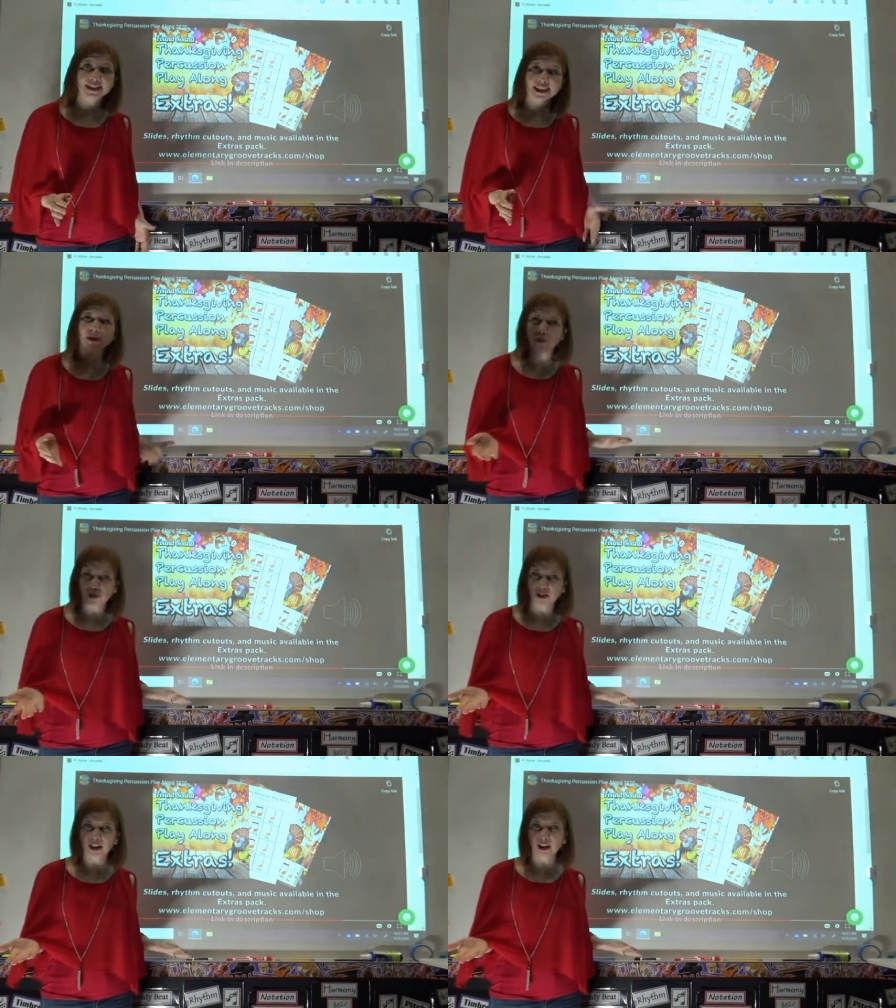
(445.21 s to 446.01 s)
Did it
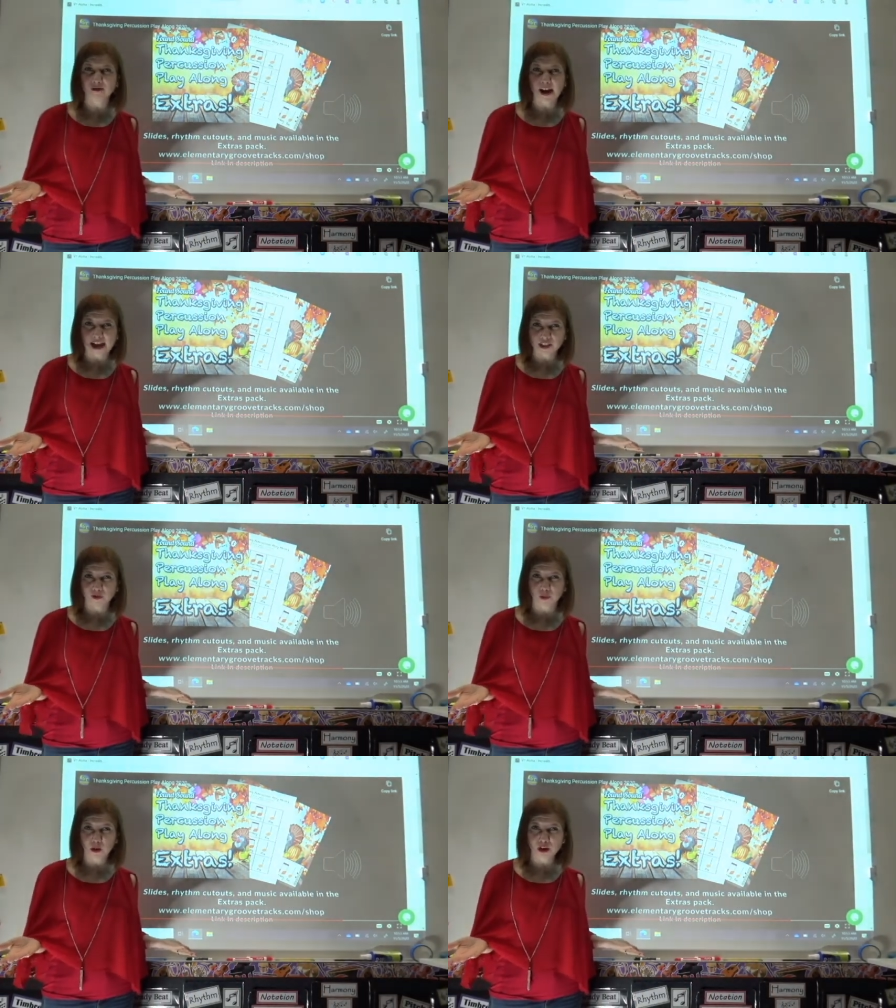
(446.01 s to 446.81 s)
move a little fast
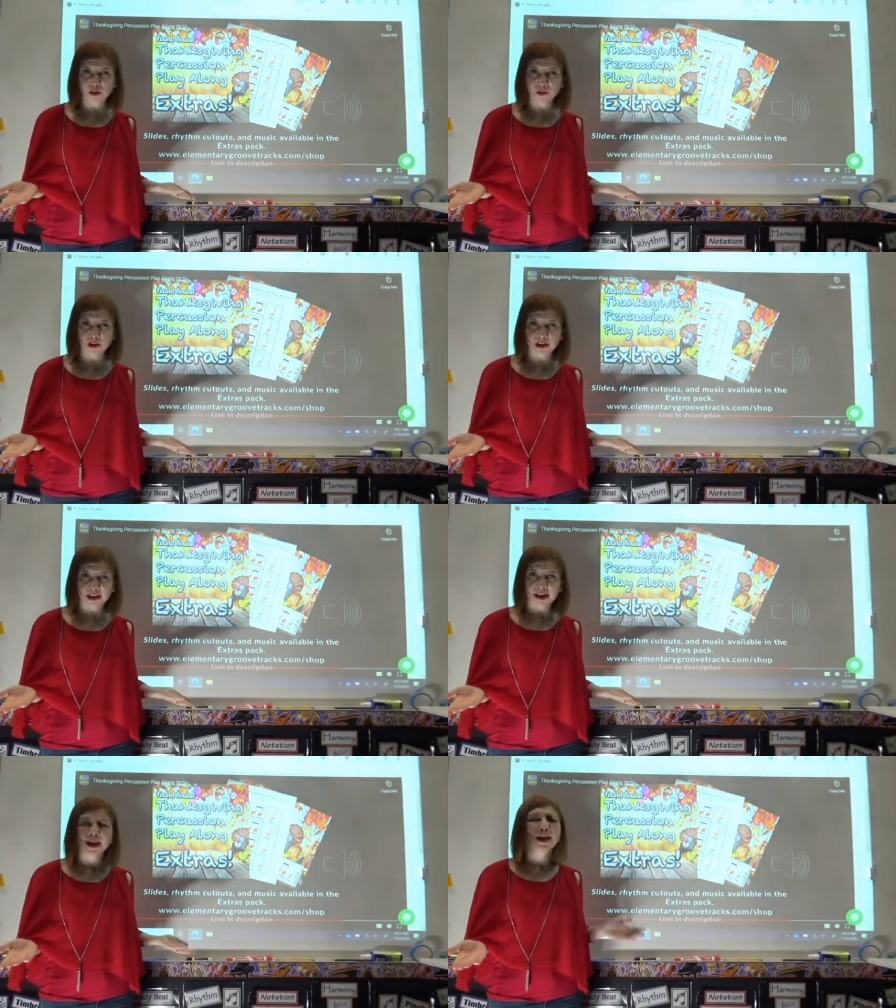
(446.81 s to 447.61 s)
for you?
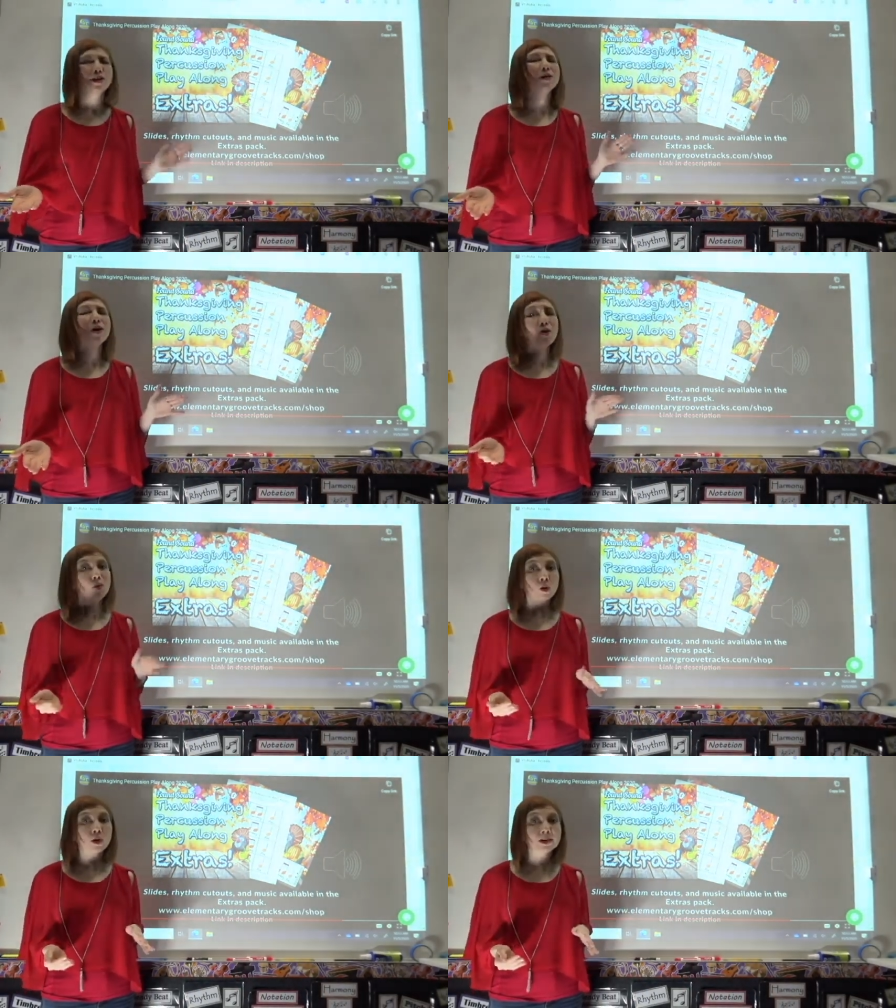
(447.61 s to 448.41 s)
No
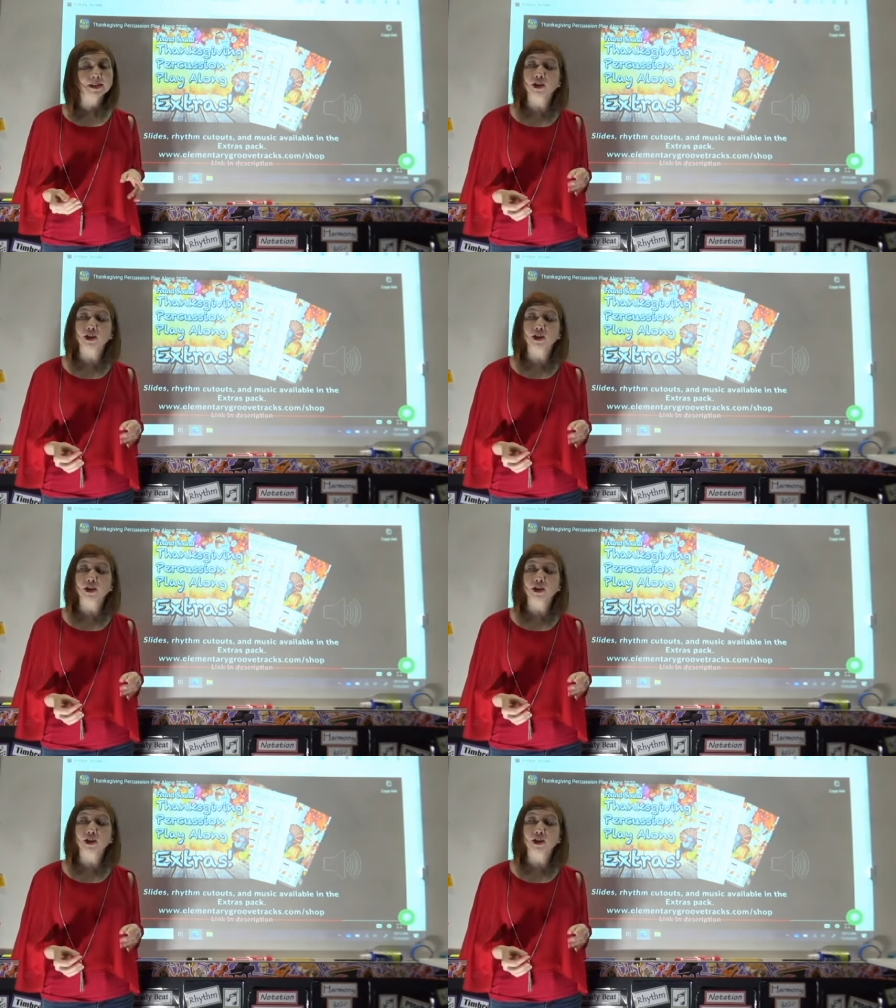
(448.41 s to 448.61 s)
worries.